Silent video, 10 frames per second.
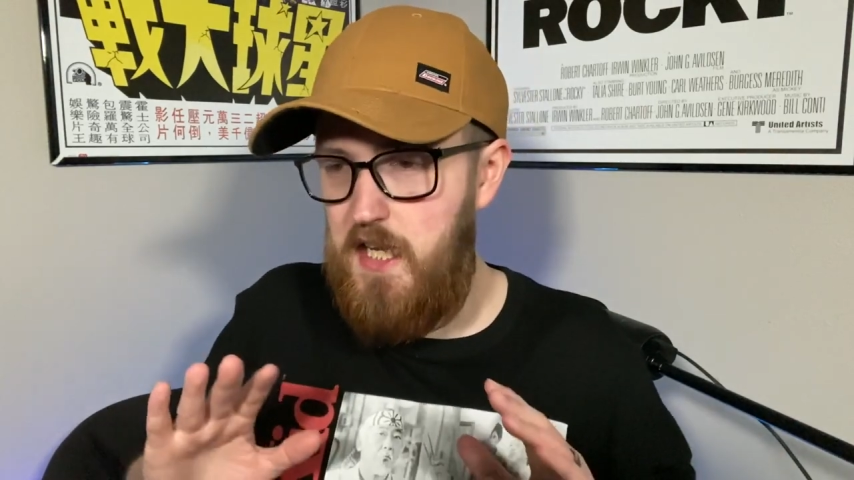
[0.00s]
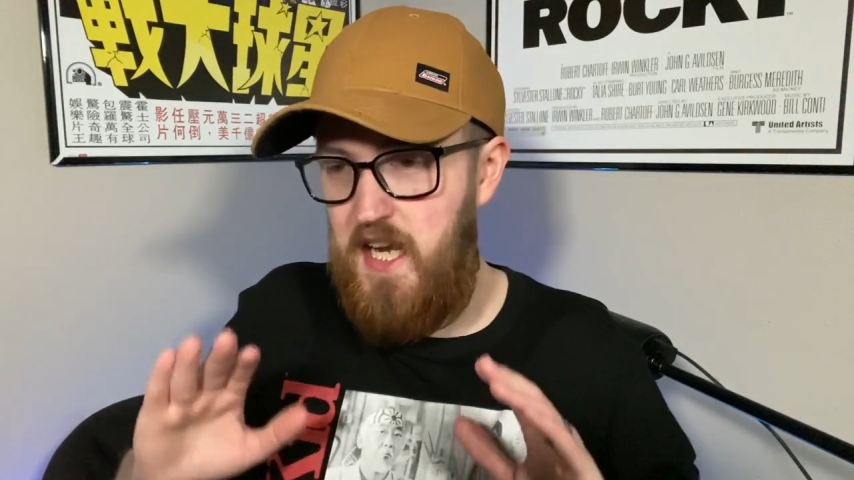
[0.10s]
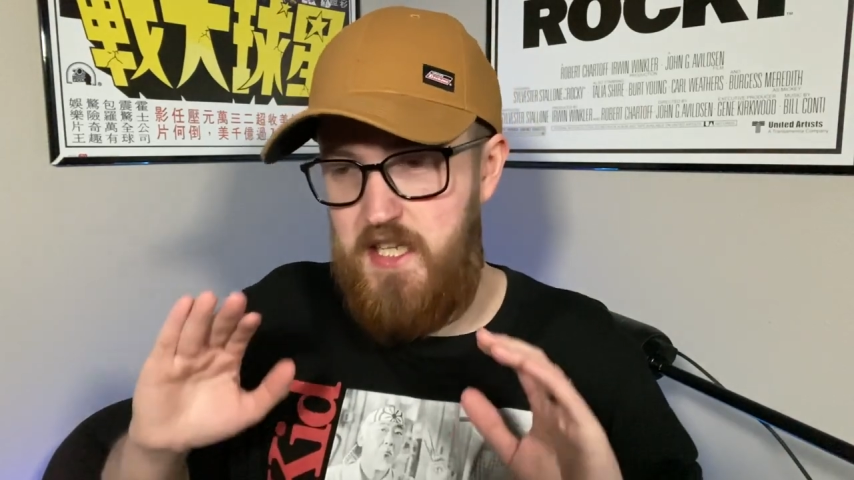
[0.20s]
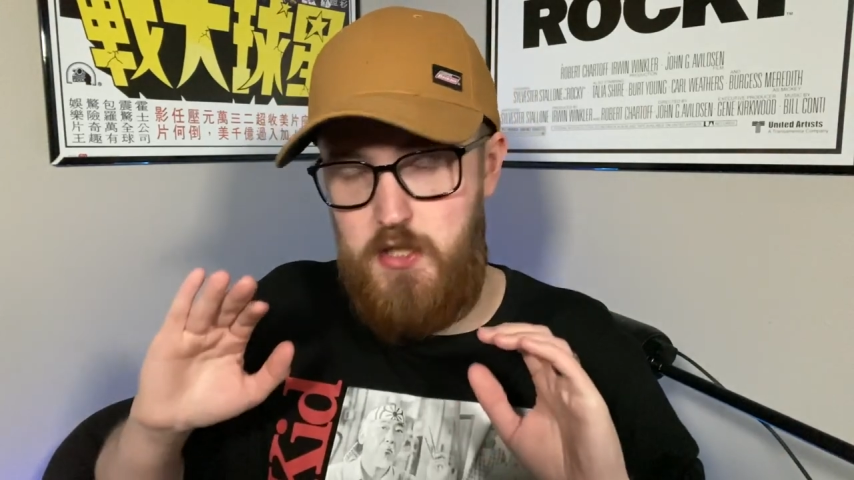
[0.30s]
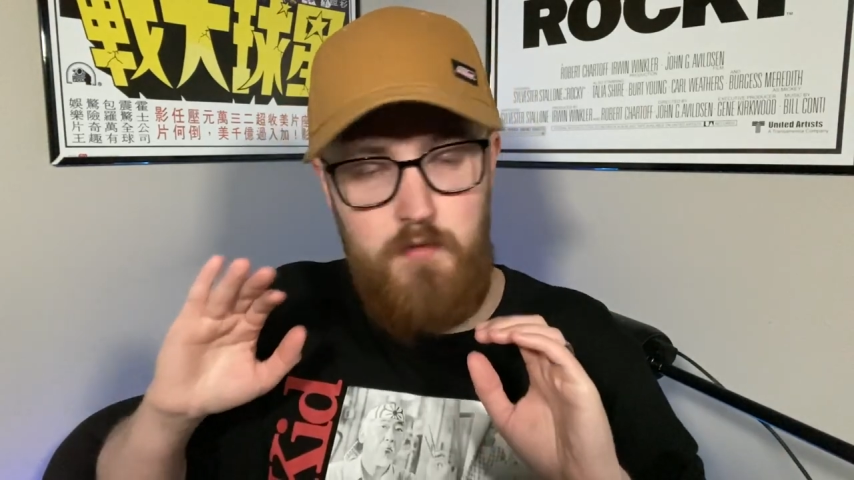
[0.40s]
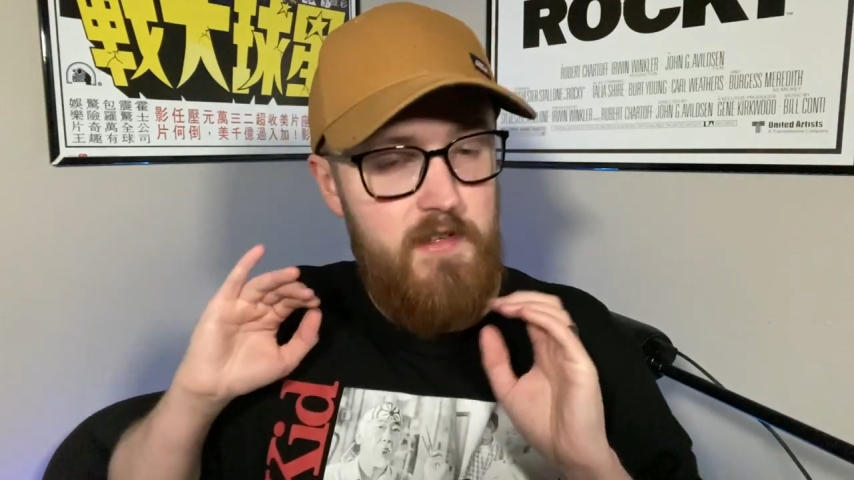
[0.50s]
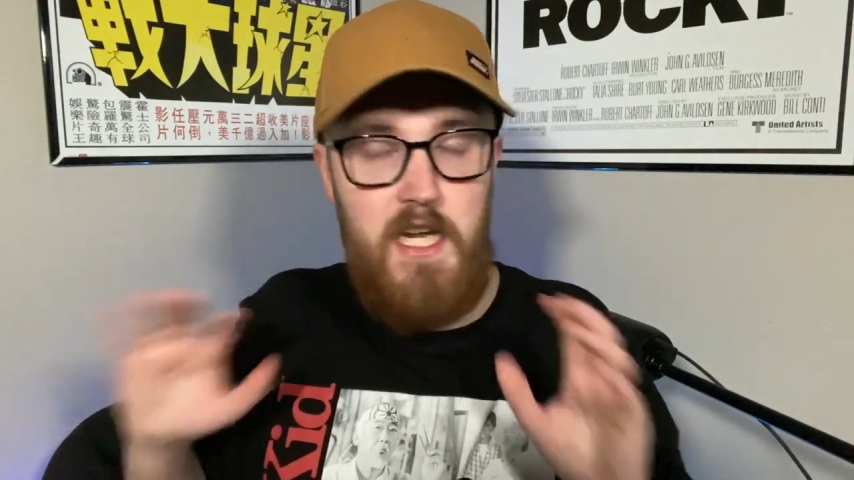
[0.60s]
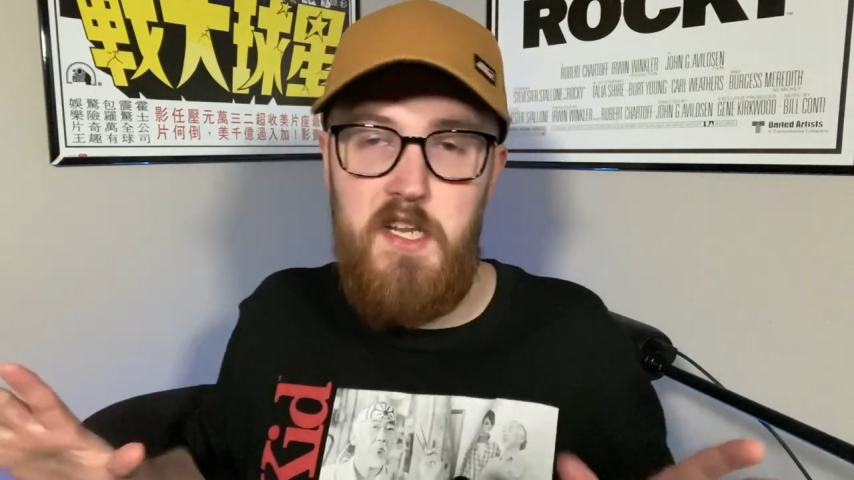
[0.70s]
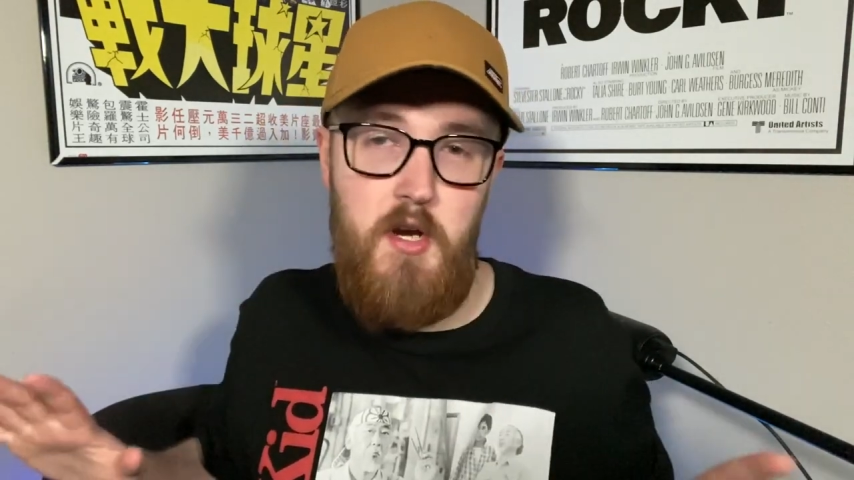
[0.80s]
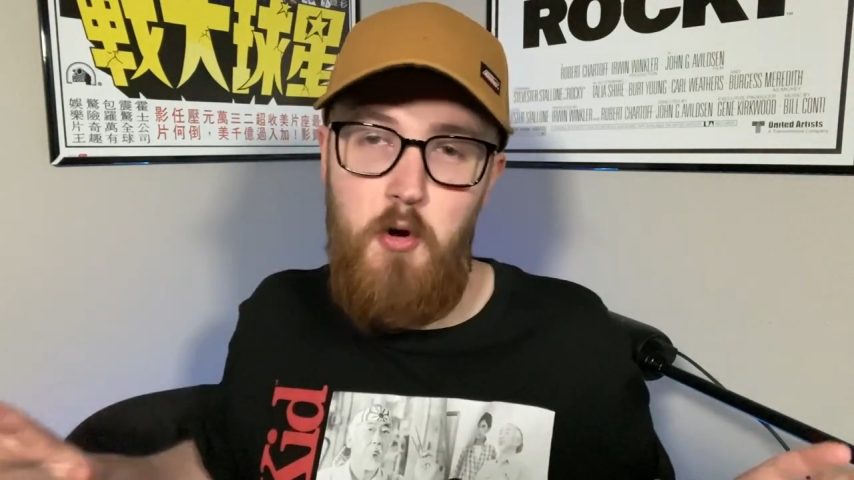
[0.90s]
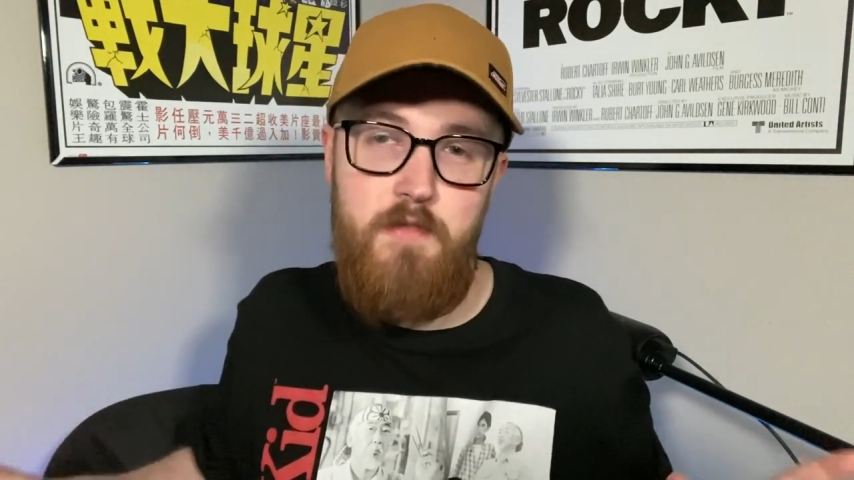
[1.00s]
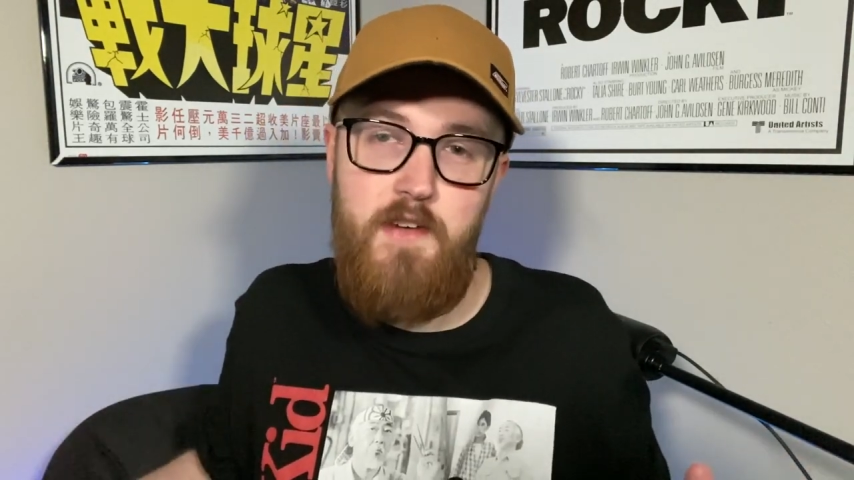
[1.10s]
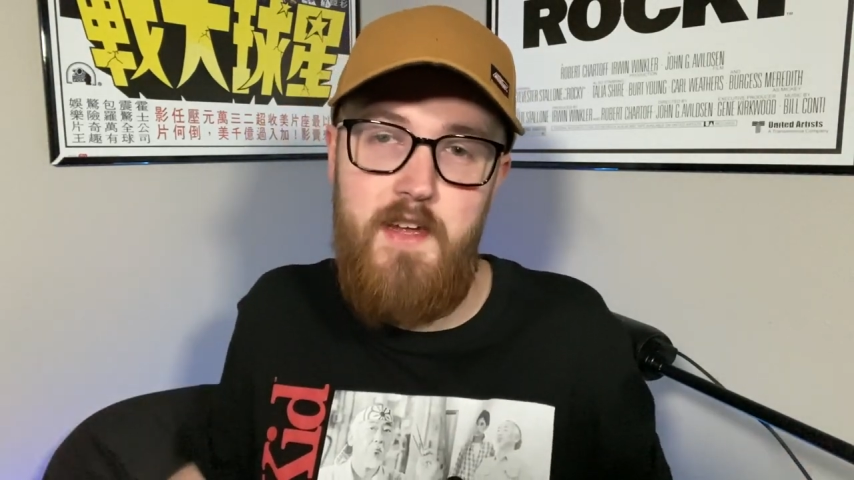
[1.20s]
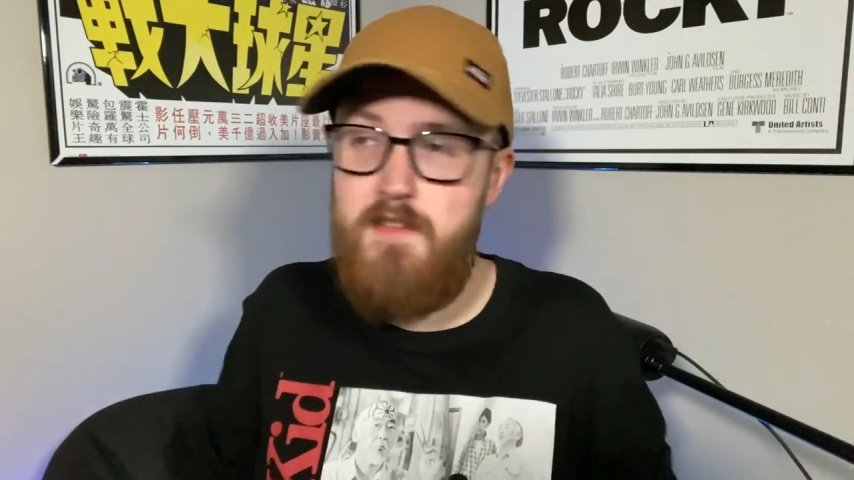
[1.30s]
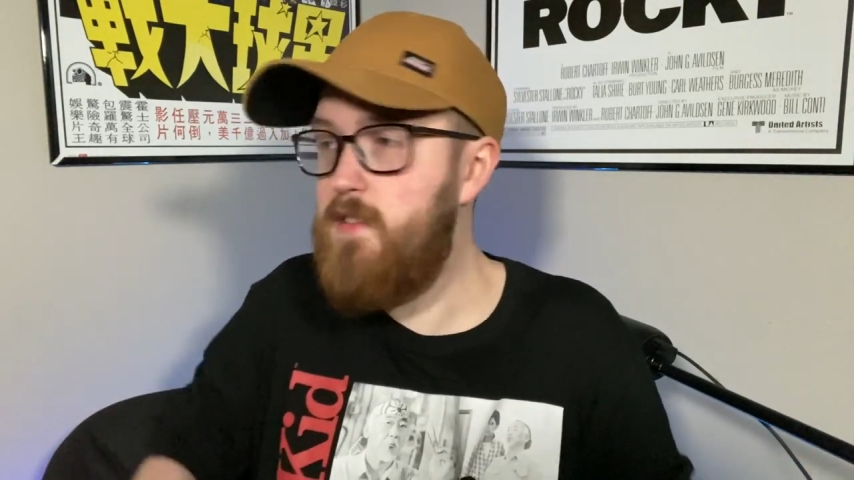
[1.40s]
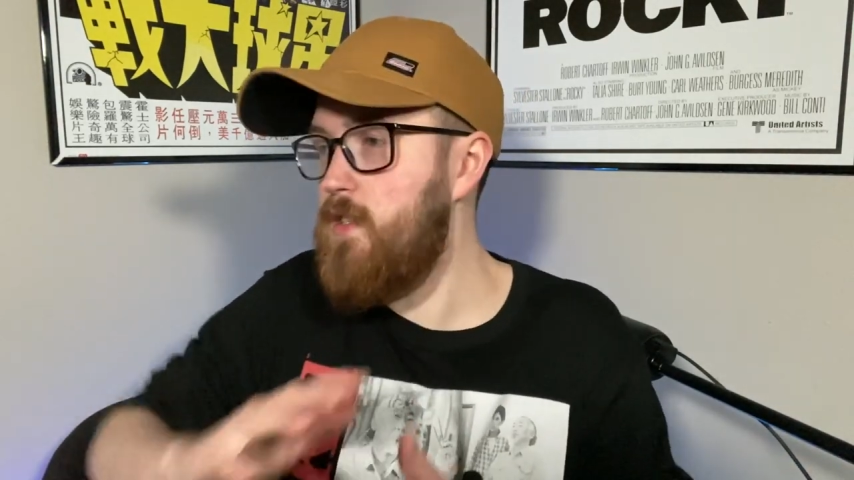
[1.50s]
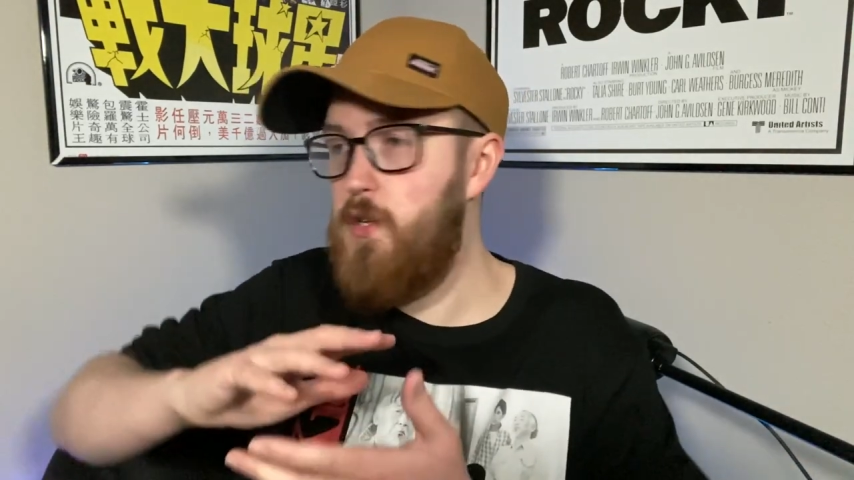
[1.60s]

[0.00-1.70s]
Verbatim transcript: And you vanilla Coke fans,